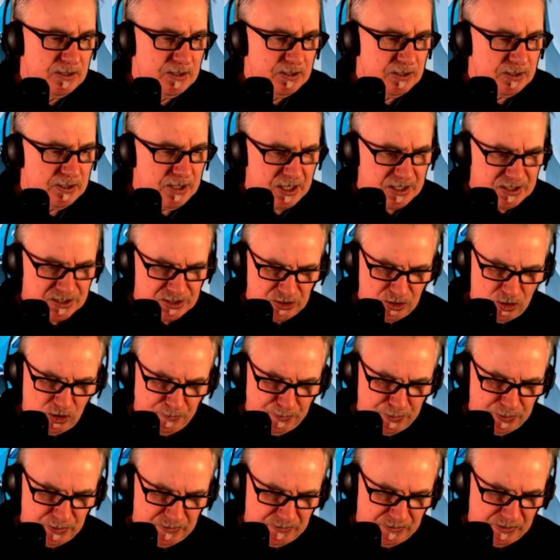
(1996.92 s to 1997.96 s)
Next
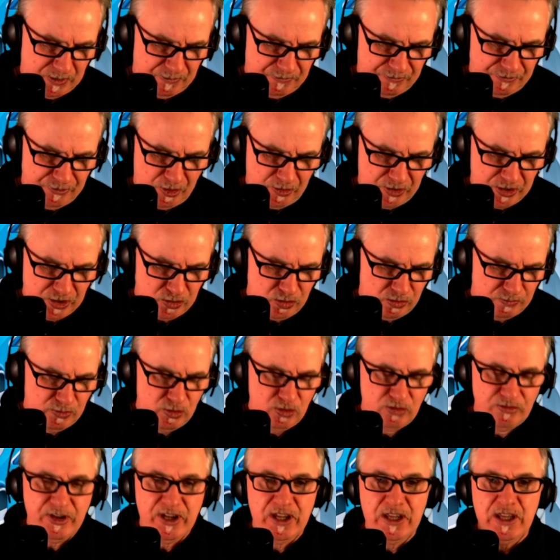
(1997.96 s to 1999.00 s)
up, a very good
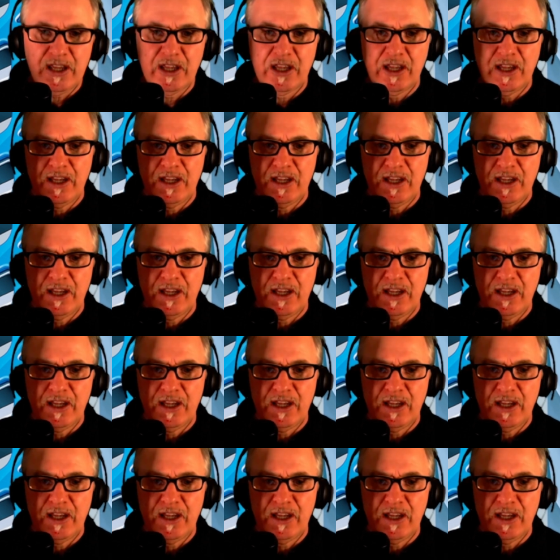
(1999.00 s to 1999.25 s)
movie